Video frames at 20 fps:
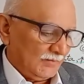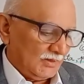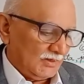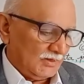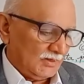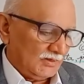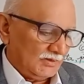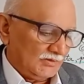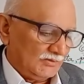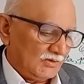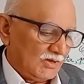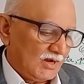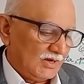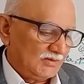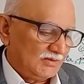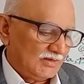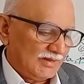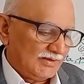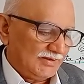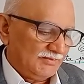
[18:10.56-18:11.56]

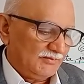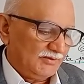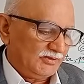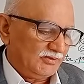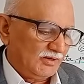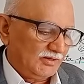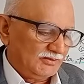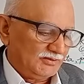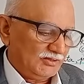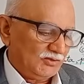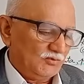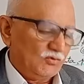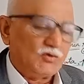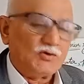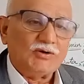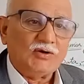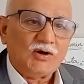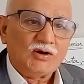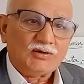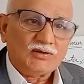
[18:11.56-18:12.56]

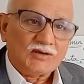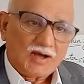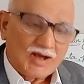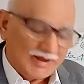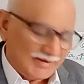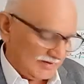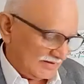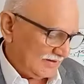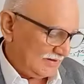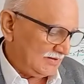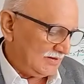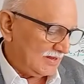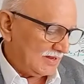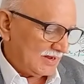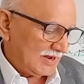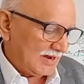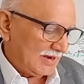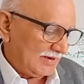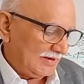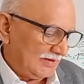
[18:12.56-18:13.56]
.imd.gov.in,
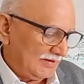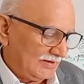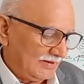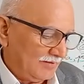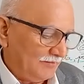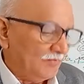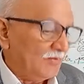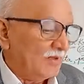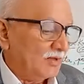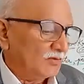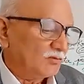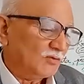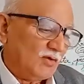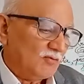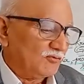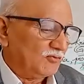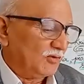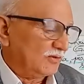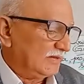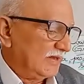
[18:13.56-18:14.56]
and so
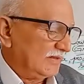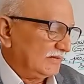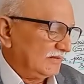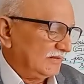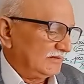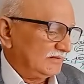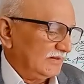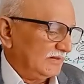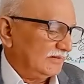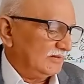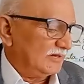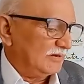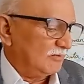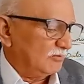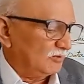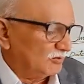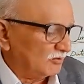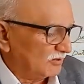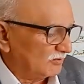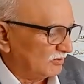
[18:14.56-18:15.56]
of course, as I said,
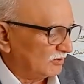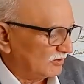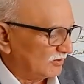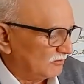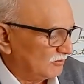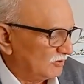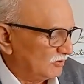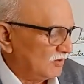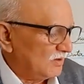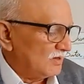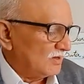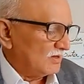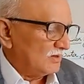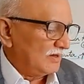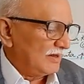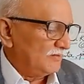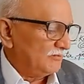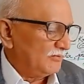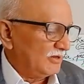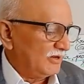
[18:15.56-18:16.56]

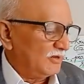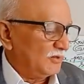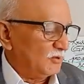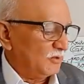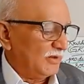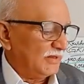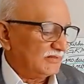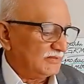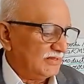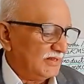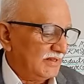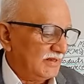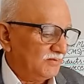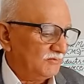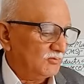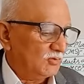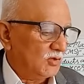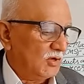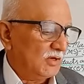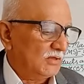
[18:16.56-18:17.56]

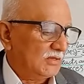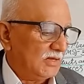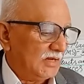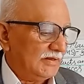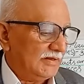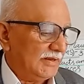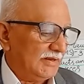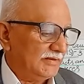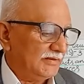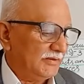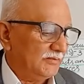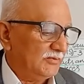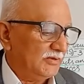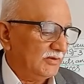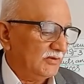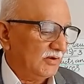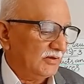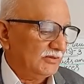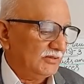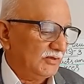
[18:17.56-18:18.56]

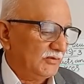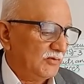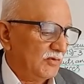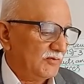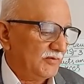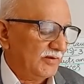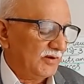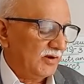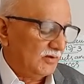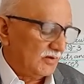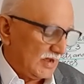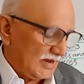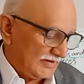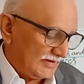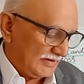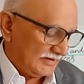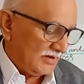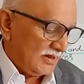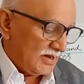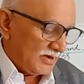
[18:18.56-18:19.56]

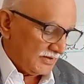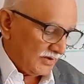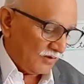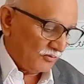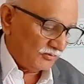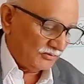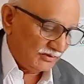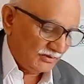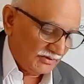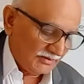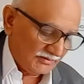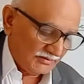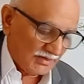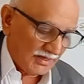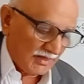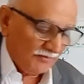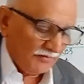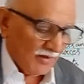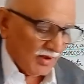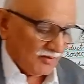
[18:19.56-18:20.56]
www.mausam.imd.gov.in. Now this is
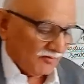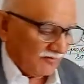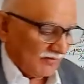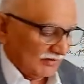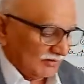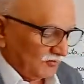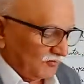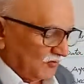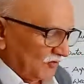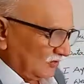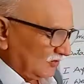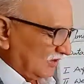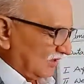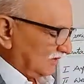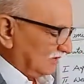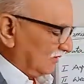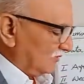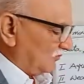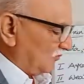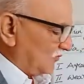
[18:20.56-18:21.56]
the weather
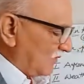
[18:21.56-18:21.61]
forecast and